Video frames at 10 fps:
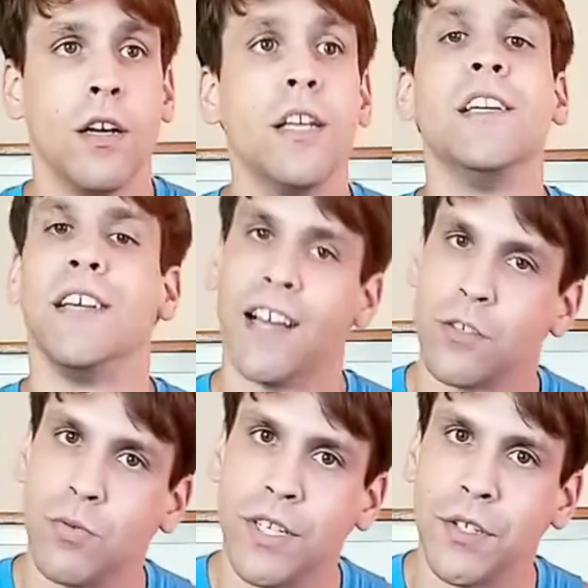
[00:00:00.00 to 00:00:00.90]

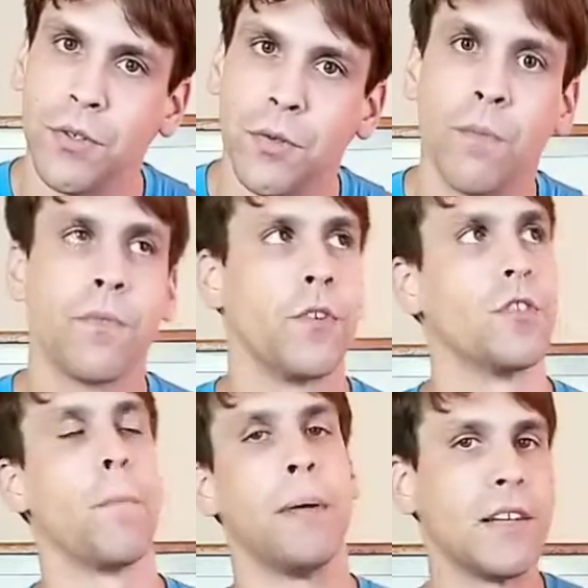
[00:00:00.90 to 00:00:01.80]
Yes, we do. There's
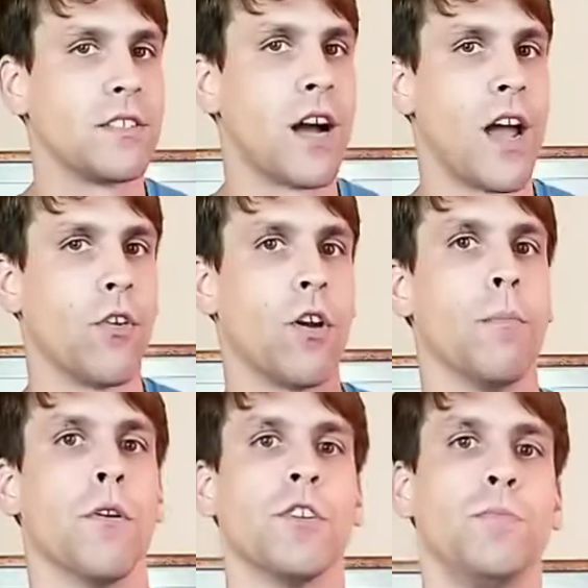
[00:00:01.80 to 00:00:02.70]
a big sign on our
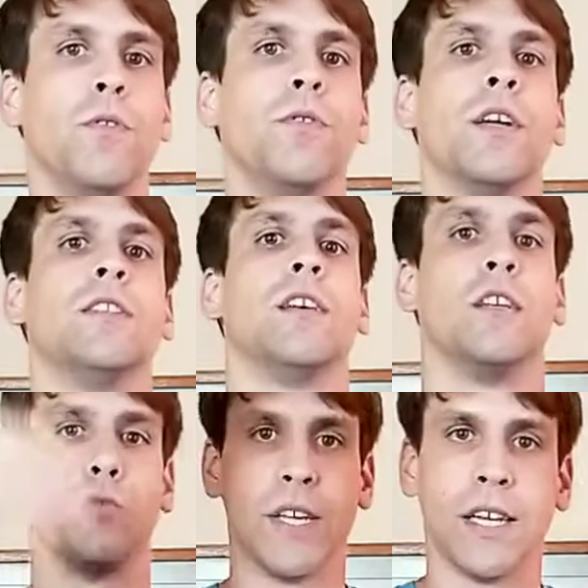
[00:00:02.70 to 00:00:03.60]
merch booth that
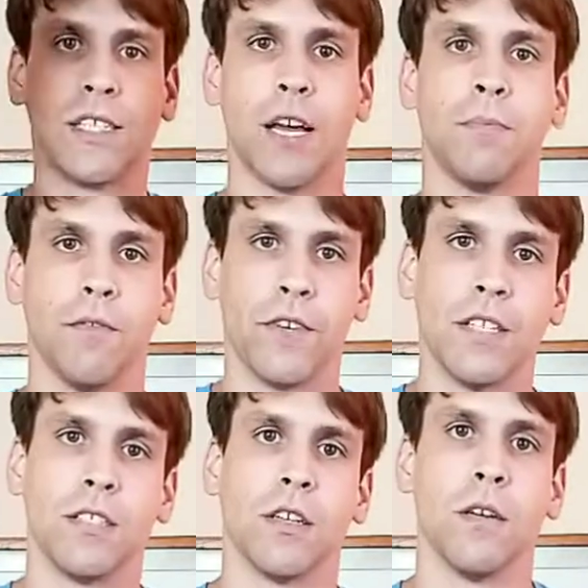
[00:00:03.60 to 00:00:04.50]
says we accept
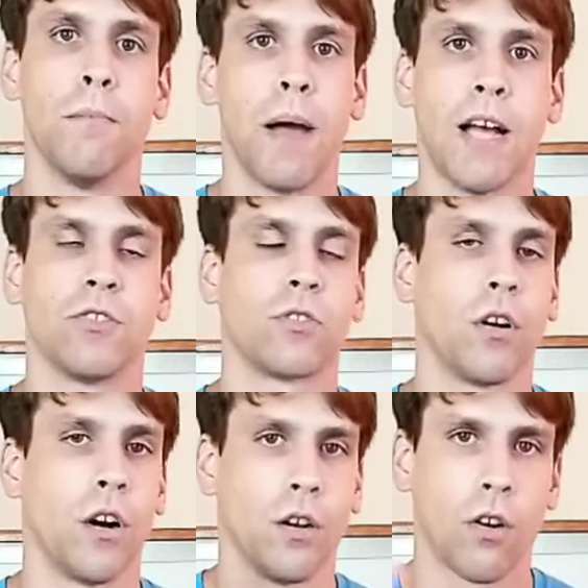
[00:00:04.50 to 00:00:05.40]
Visa,
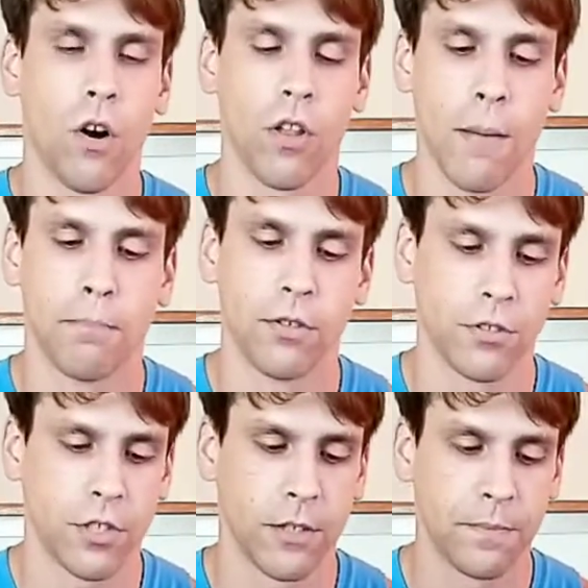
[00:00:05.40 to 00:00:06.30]
MasterCard, all that
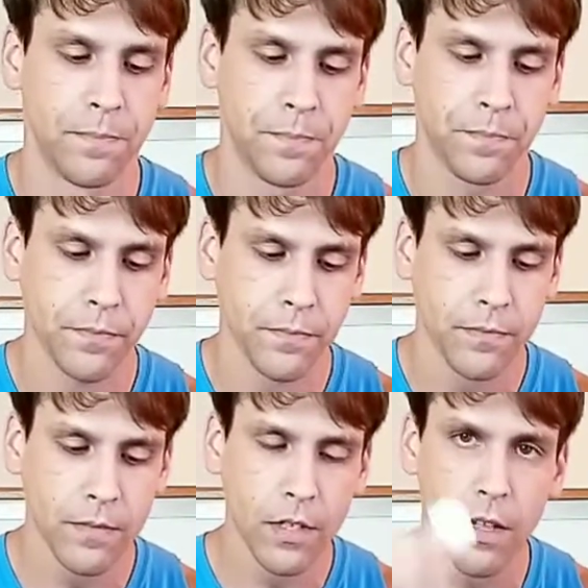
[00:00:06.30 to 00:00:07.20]
bullshit.
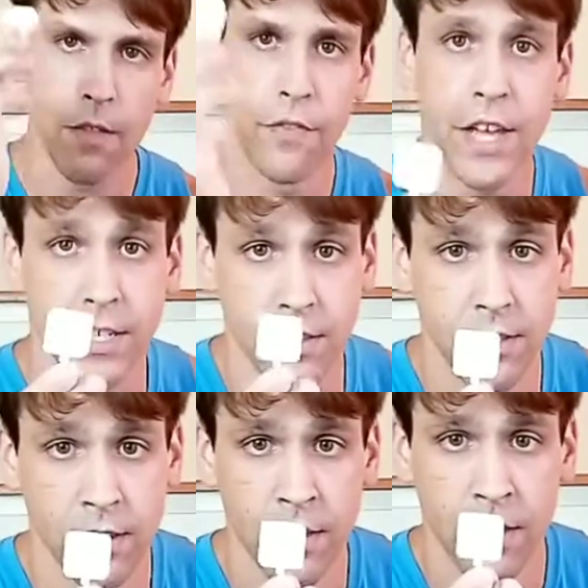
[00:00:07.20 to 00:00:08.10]

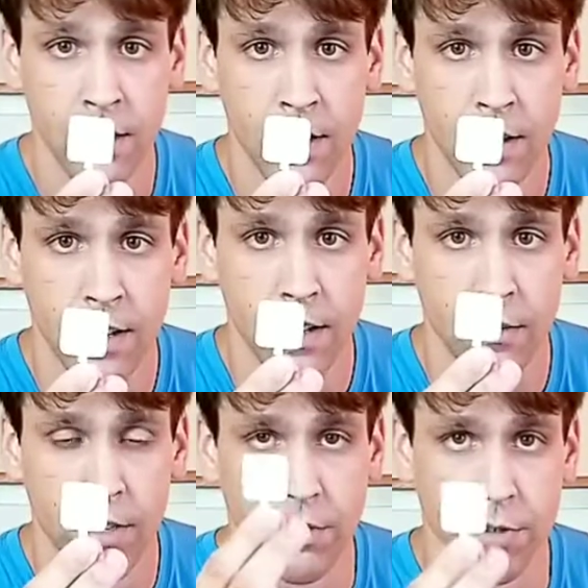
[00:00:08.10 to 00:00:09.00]
This
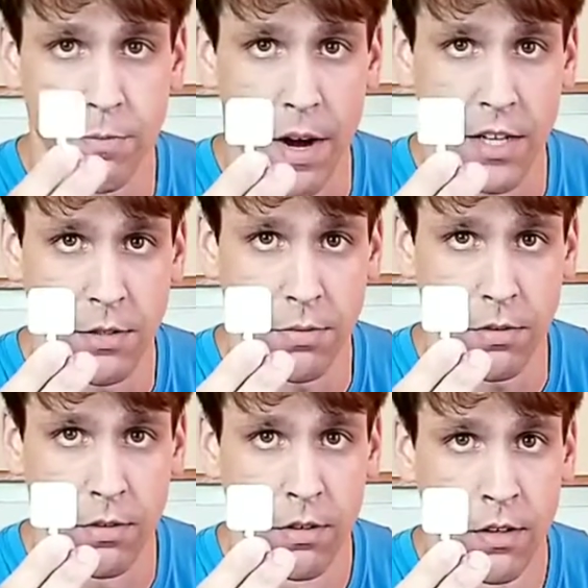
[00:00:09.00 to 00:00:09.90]
is
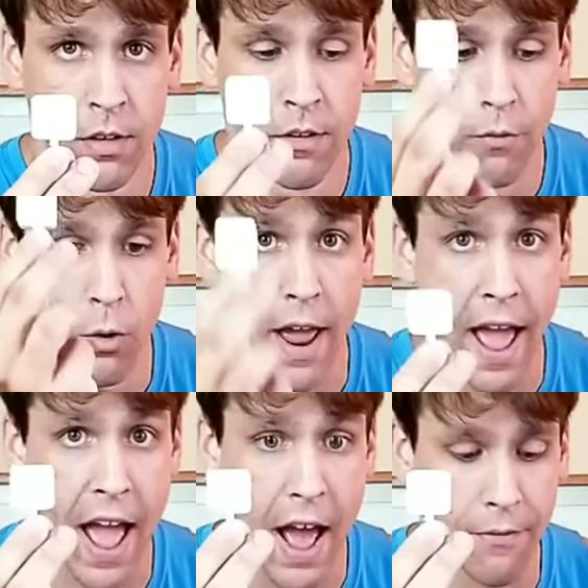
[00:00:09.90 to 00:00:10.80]
responsible for
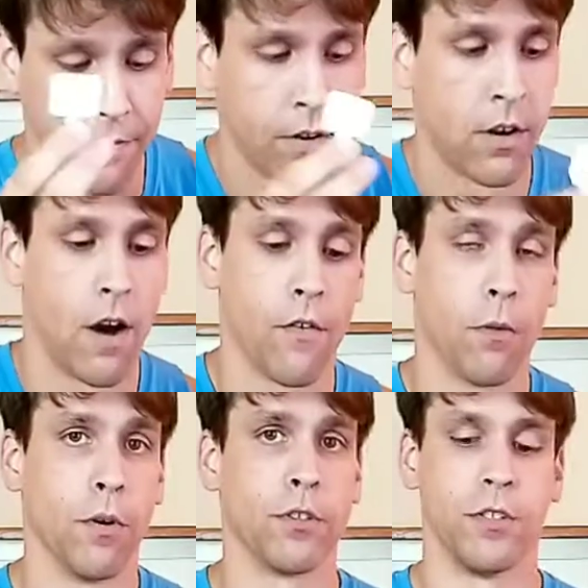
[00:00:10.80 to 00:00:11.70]
half of our
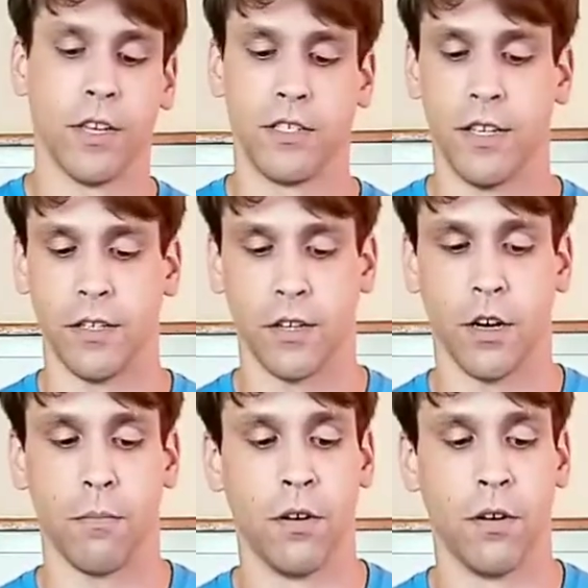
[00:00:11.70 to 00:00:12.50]
merchandise income.